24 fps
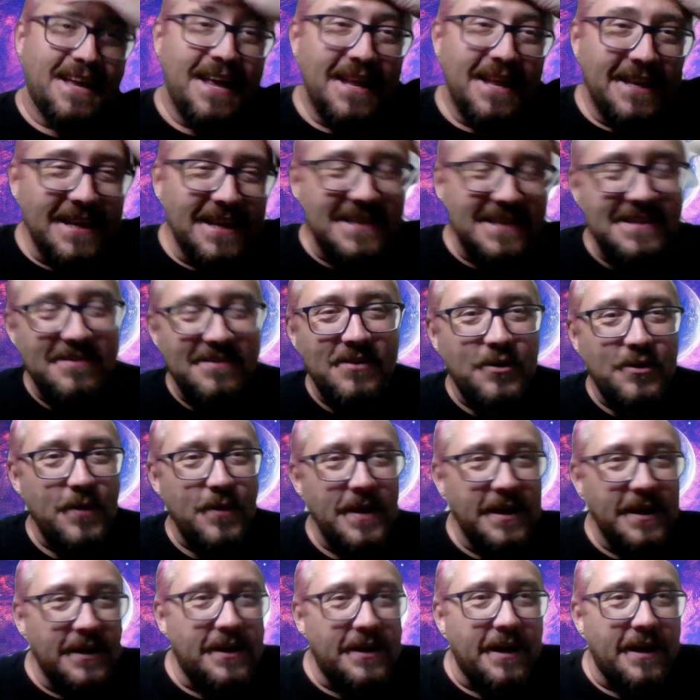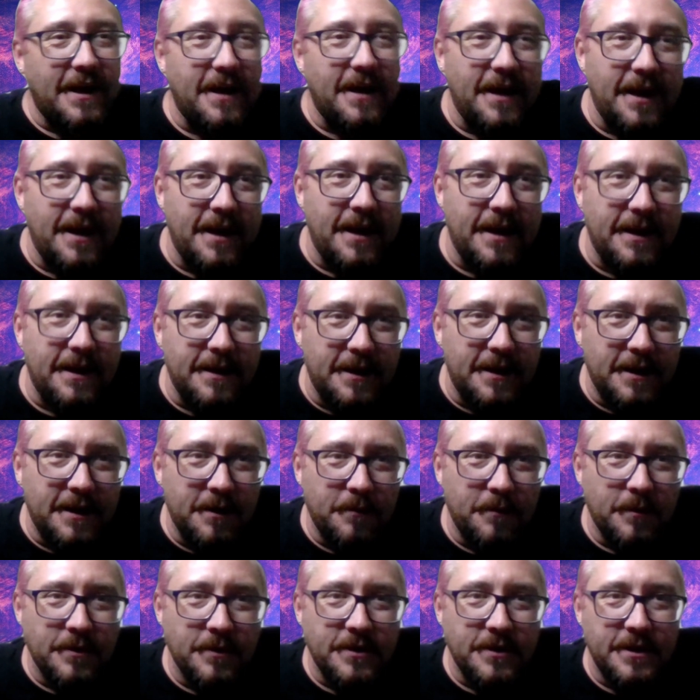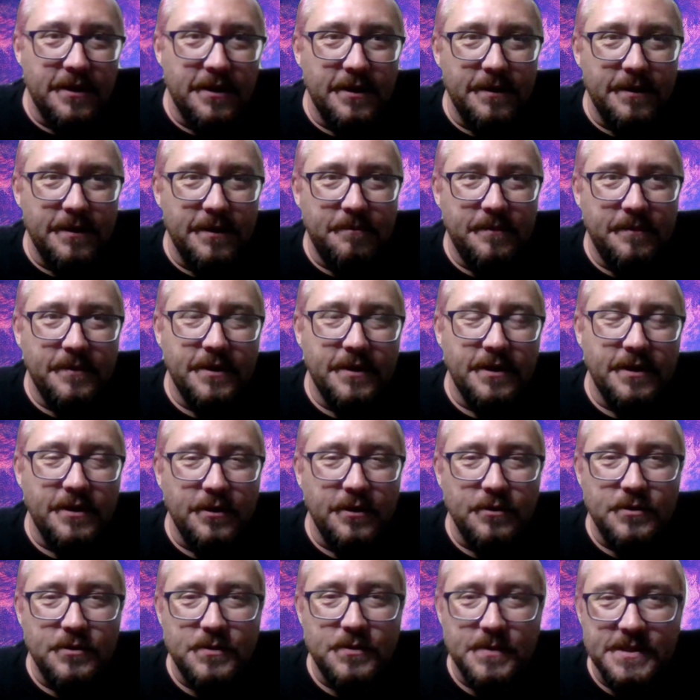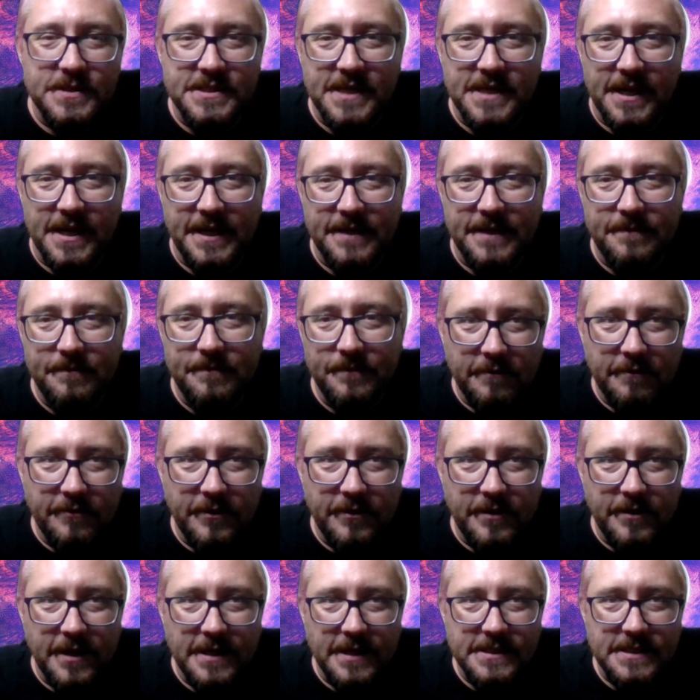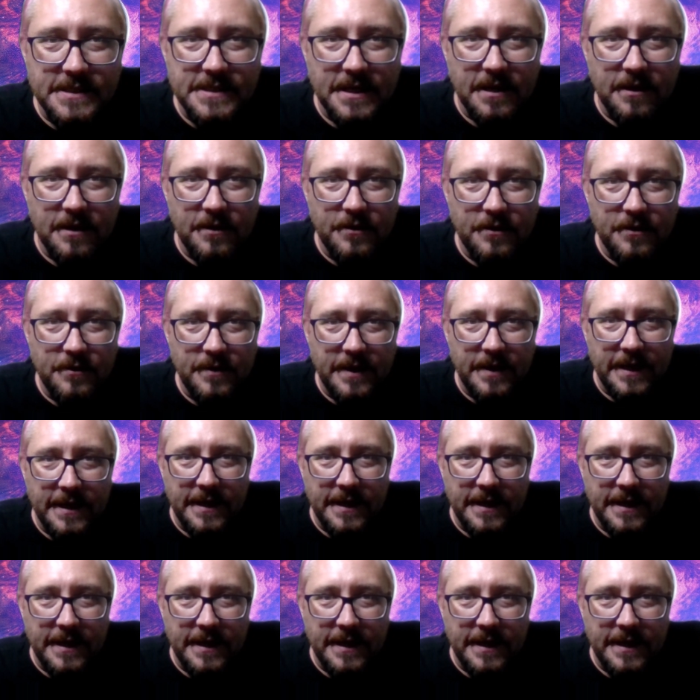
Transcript: Let's have a quick look at what the news was saying a few days ago.